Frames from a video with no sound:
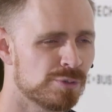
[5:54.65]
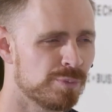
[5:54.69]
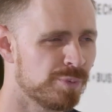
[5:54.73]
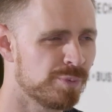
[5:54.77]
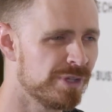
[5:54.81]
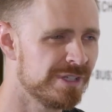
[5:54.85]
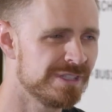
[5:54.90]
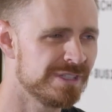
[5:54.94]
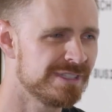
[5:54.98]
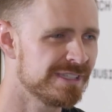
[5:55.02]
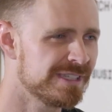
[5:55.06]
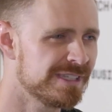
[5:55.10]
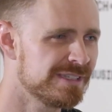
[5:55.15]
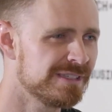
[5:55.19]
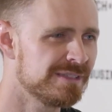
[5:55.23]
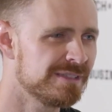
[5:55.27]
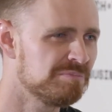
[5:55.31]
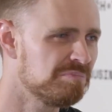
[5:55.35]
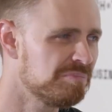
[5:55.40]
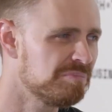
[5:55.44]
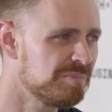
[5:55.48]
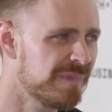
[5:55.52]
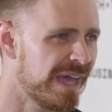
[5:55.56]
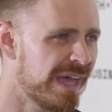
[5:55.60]
it's
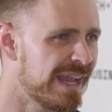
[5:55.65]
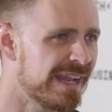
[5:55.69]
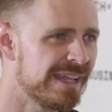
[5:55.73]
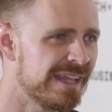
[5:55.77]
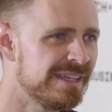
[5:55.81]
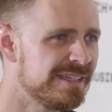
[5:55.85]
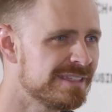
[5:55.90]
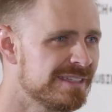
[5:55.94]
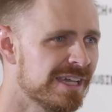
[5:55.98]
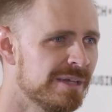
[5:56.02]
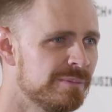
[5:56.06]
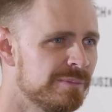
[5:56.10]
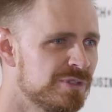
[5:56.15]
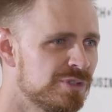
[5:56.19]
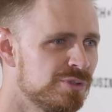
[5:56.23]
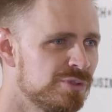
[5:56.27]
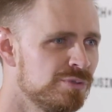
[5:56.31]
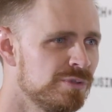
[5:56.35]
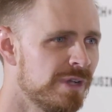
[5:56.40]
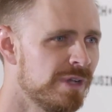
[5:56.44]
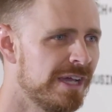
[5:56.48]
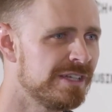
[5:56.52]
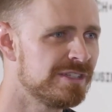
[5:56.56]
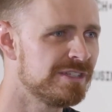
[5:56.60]
replacing that anytime
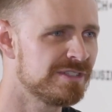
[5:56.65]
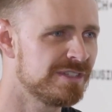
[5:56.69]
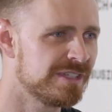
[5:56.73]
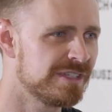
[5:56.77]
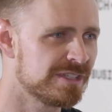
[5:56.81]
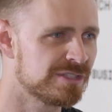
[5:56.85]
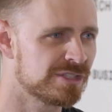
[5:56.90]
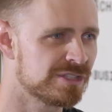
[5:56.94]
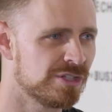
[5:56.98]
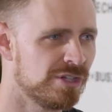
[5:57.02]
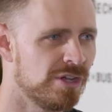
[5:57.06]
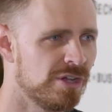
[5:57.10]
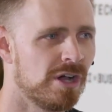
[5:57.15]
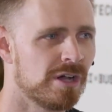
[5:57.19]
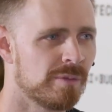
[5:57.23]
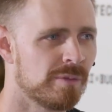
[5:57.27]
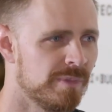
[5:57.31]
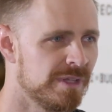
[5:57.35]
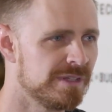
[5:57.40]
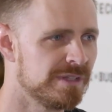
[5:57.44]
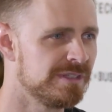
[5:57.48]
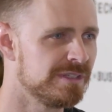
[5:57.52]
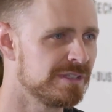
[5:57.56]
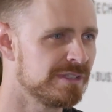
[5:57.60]
soon. I just think it's going to
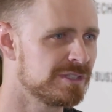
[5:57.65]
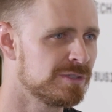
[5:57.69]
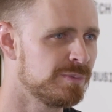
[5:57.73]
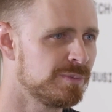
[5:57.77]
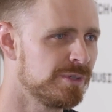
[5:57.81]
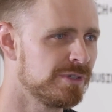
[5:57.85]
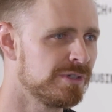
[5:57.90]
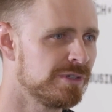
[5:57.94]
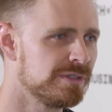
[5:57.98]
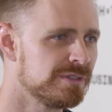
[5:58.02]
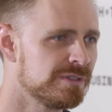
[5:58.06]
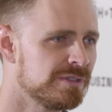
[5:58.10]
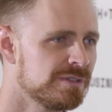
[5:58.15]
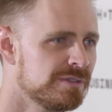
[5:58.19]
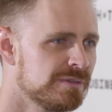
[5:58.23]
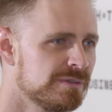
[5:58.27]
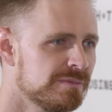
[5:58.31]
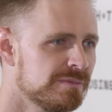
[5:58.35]
augment the experience.